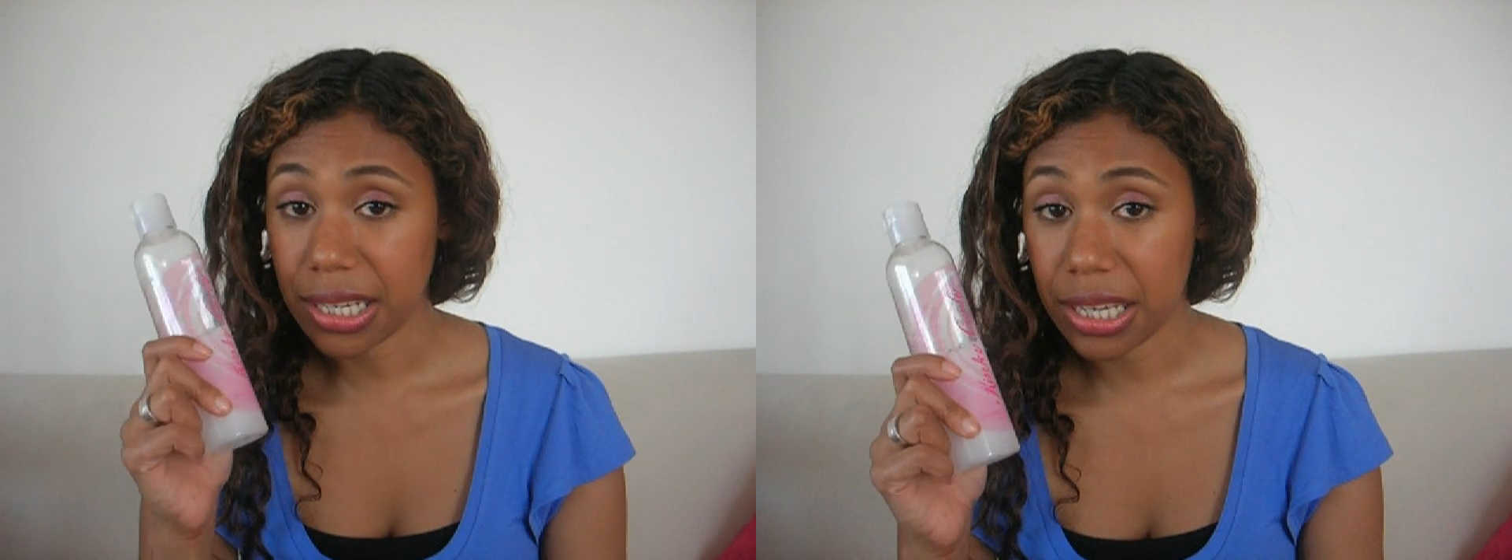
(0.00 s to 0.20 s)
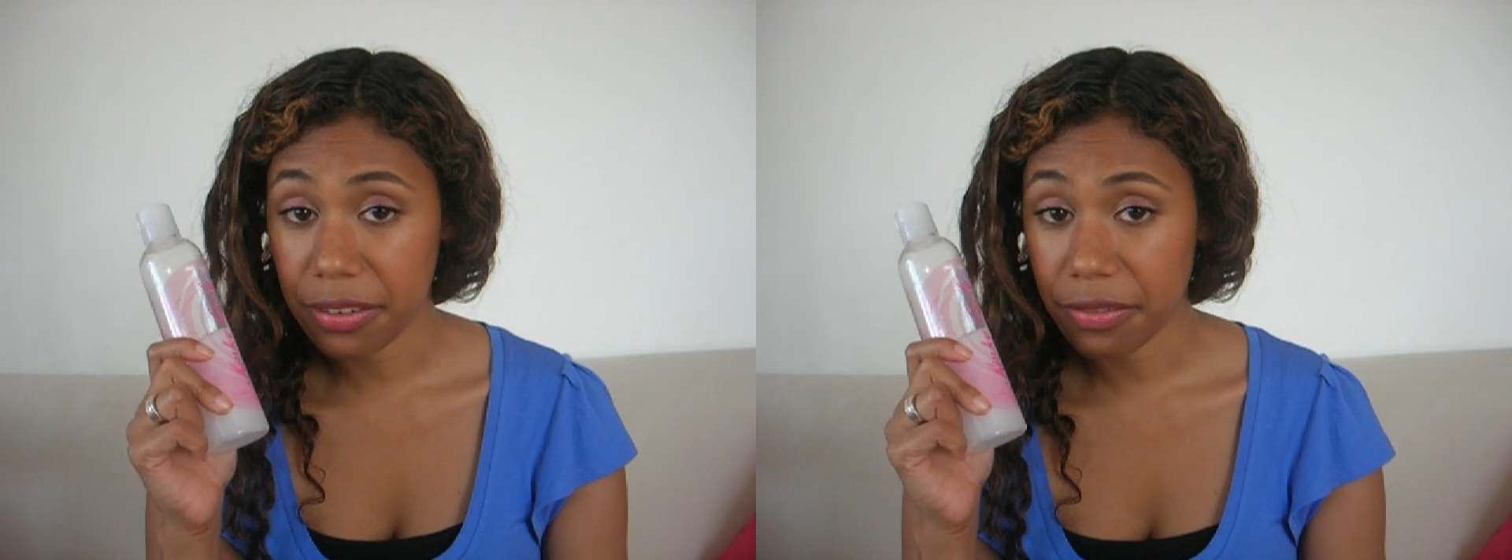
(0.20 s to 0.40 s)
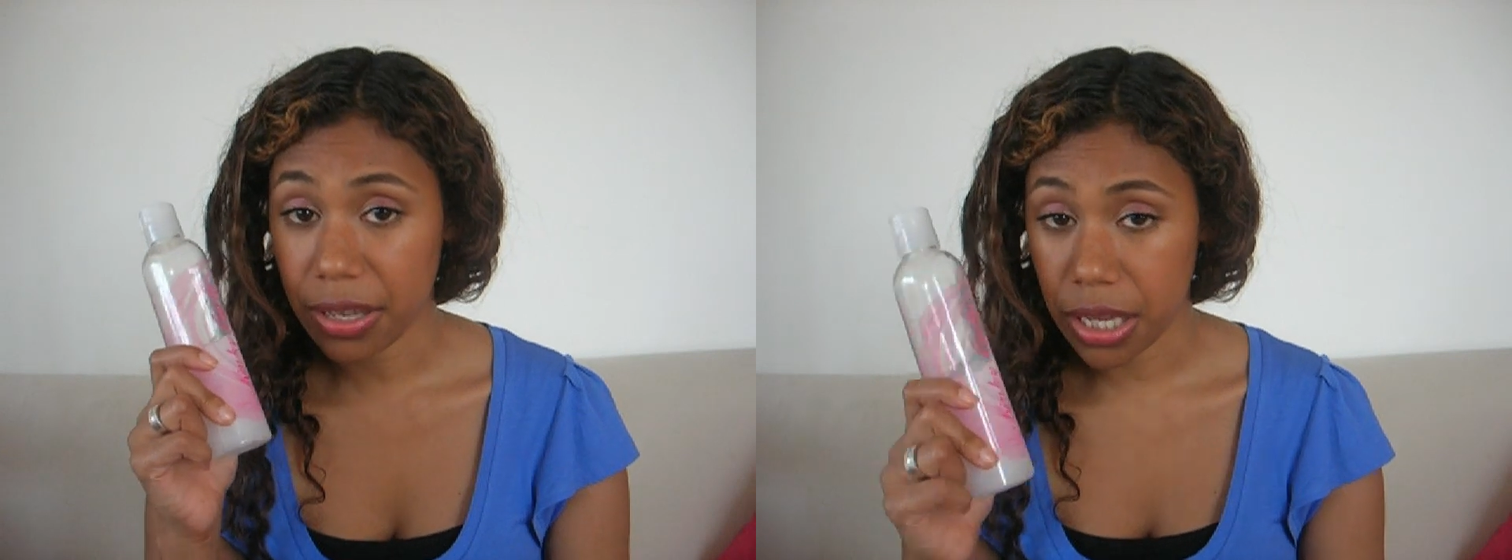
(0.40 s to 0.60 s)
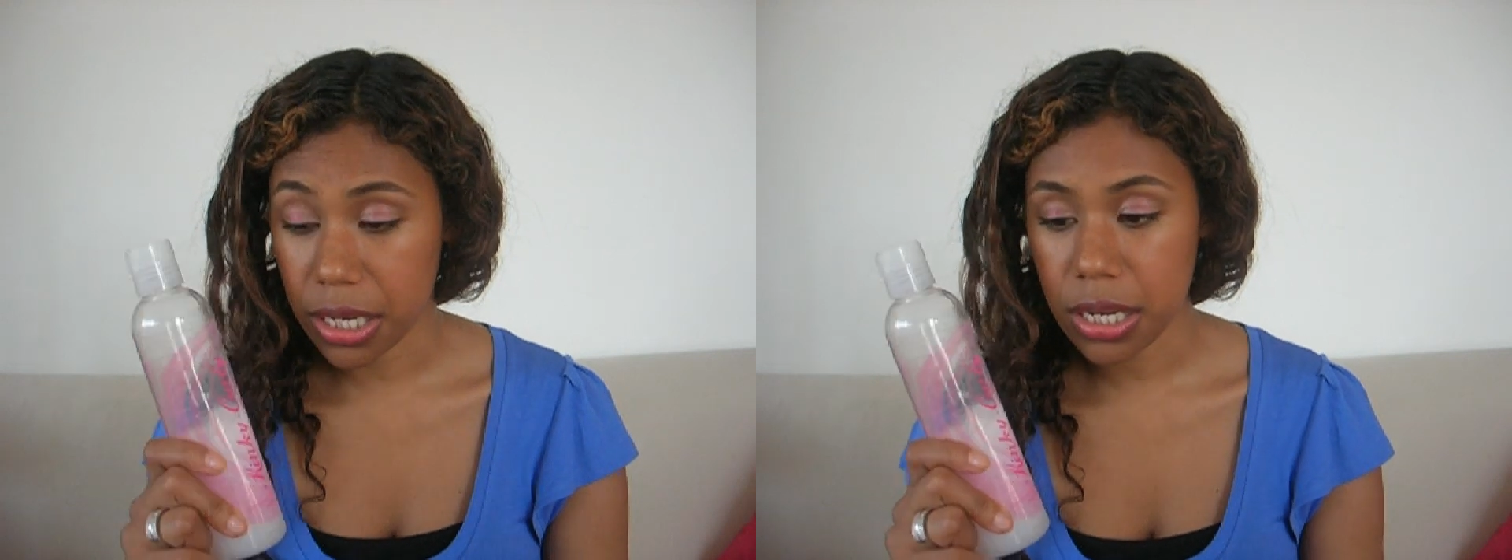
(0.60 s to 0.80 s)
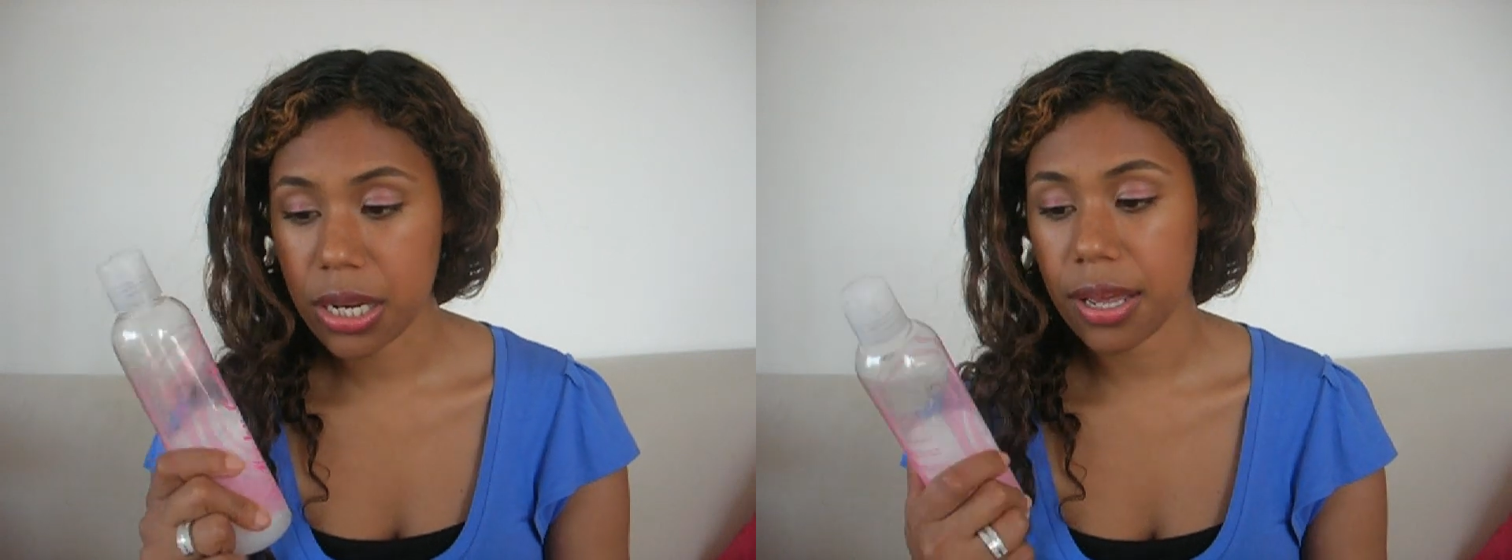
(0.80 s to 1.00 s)

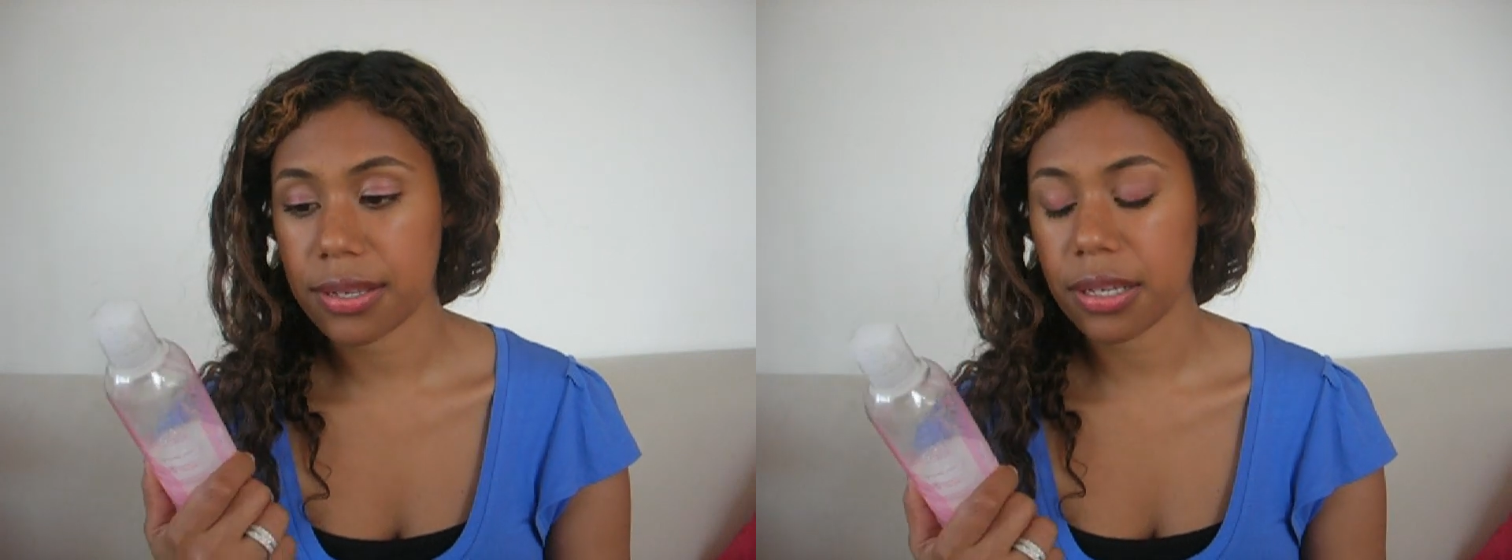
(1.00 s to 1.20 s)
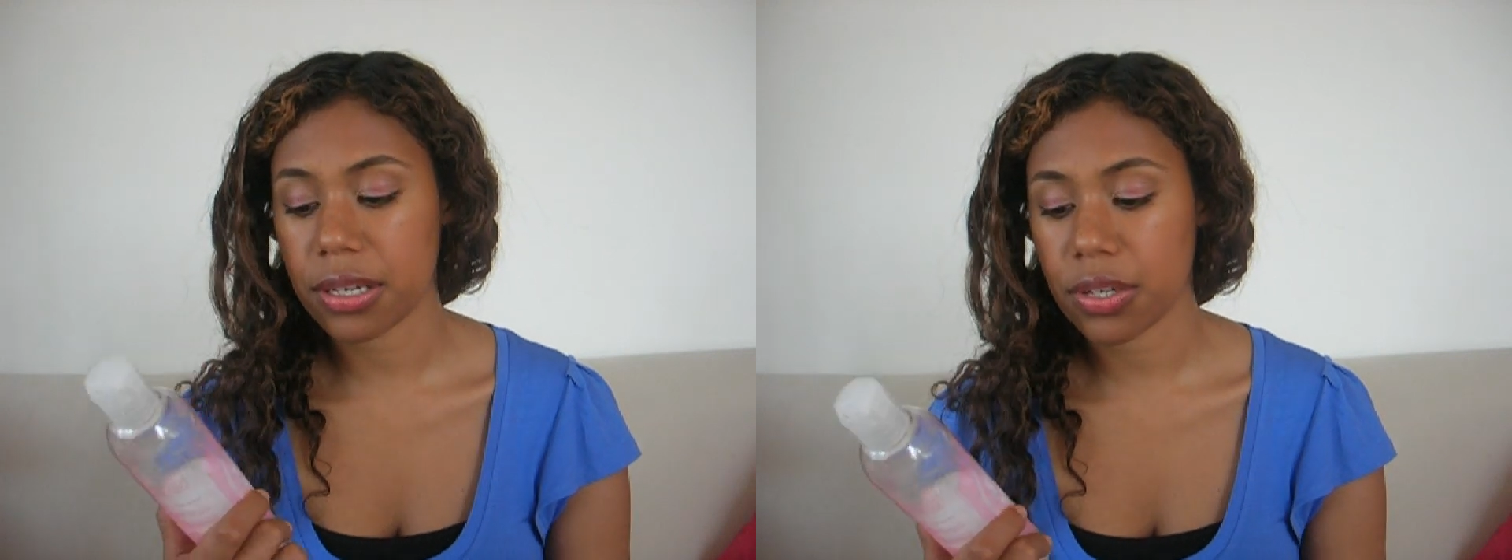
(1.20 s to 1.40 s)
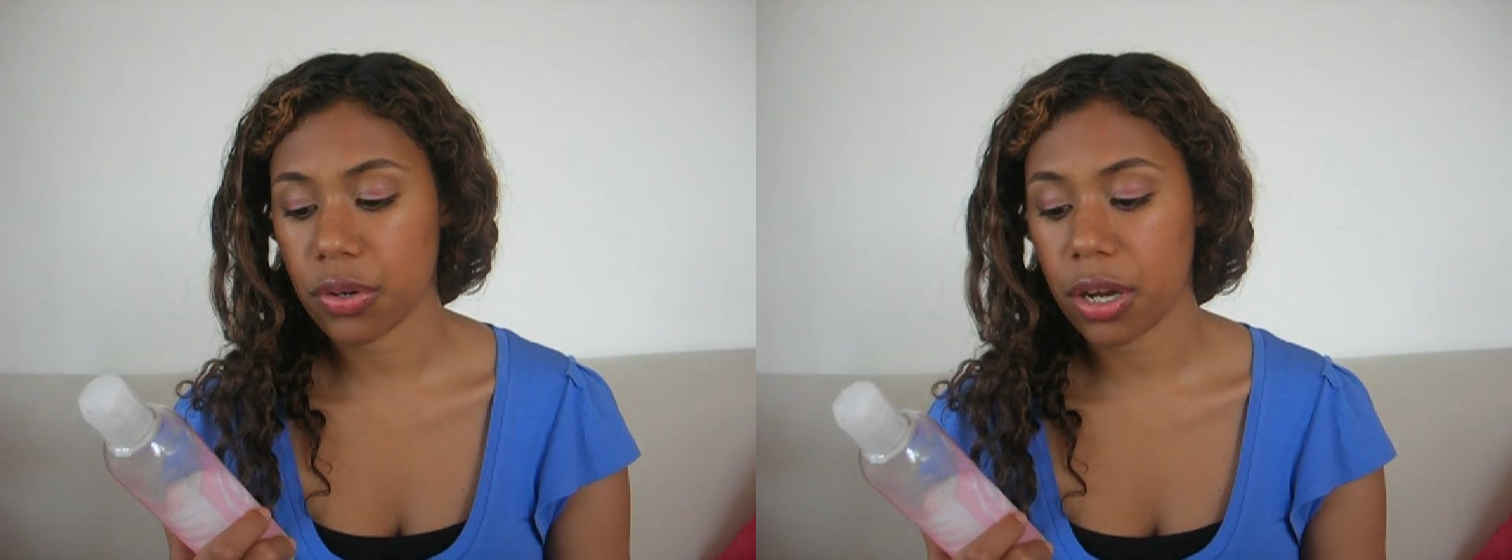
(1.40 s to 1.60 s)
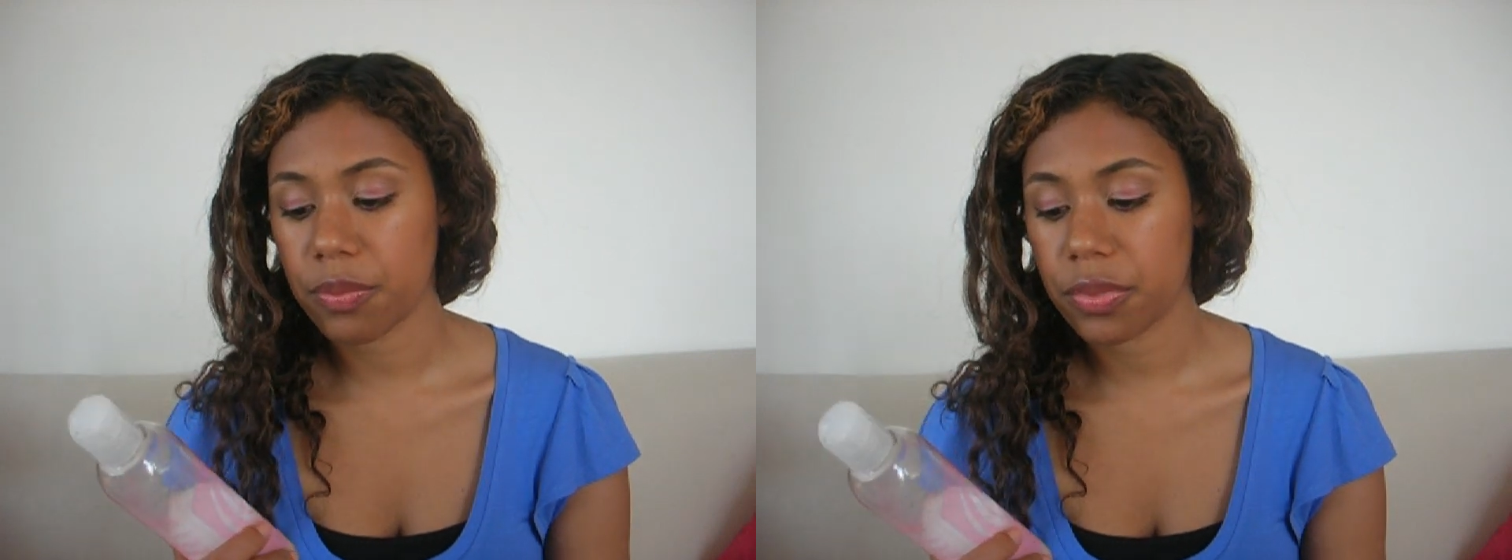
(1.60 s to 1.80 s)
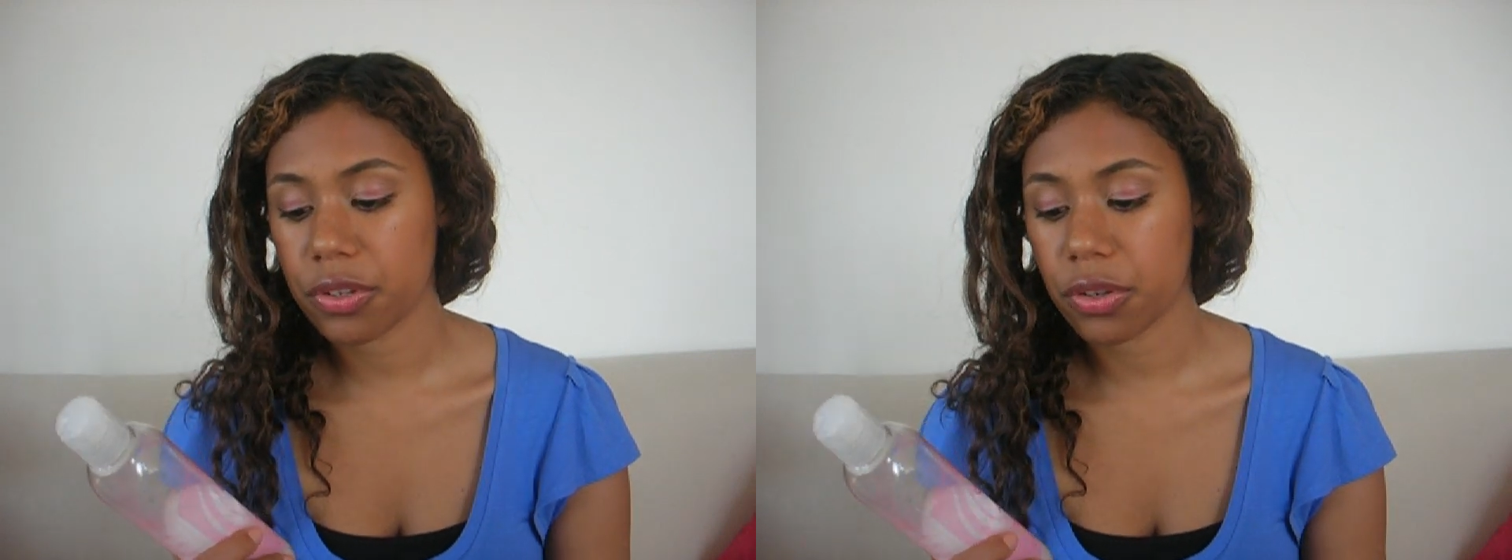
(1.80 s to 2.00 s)
leave-in, as I
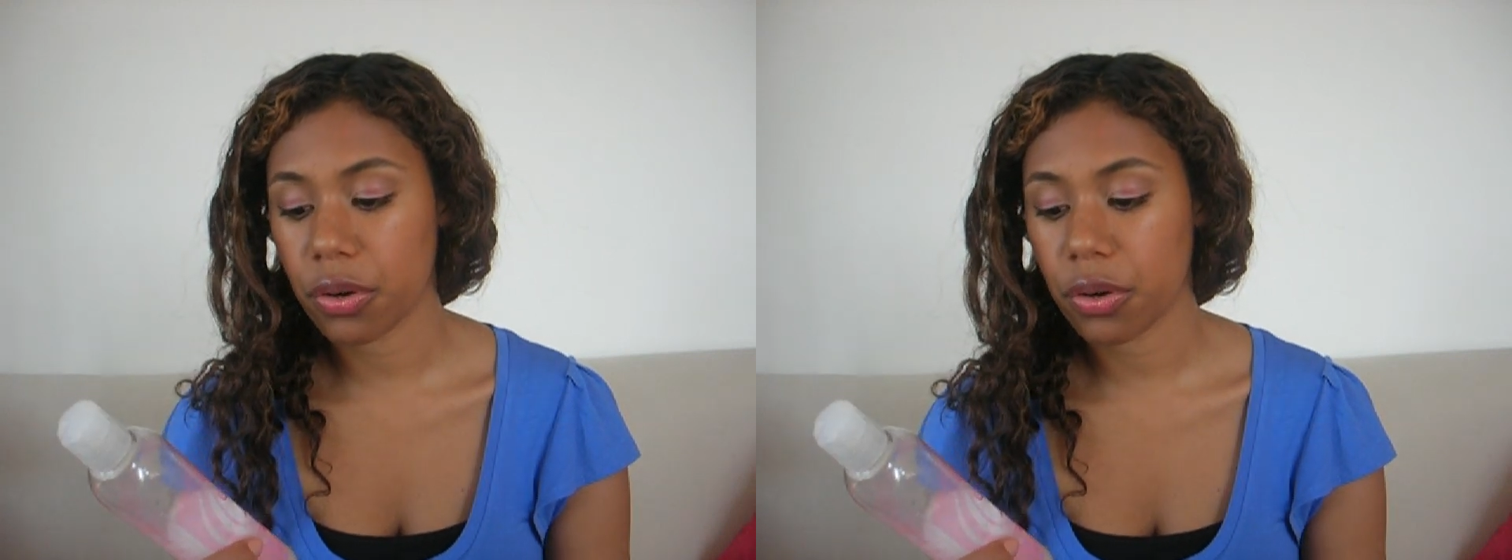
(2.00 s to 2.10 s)
described,